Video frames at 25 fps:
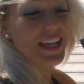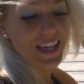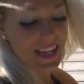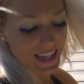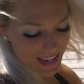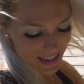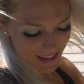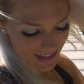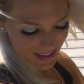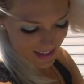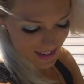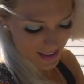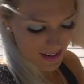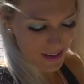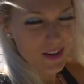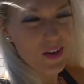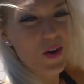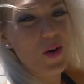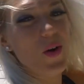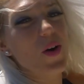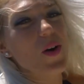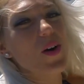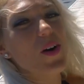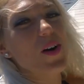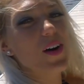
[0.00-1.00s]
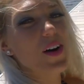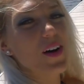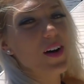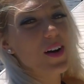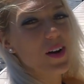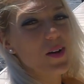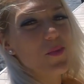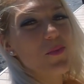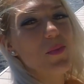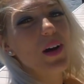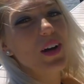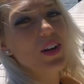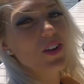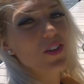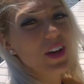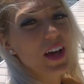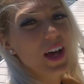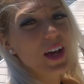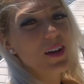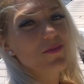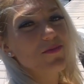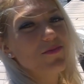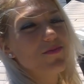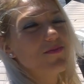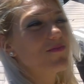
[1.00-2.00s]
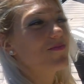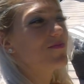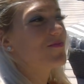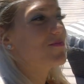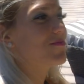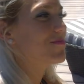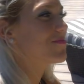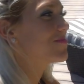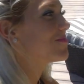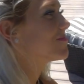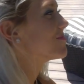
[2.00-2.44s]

seen this one before. You're gonna grab the water, you're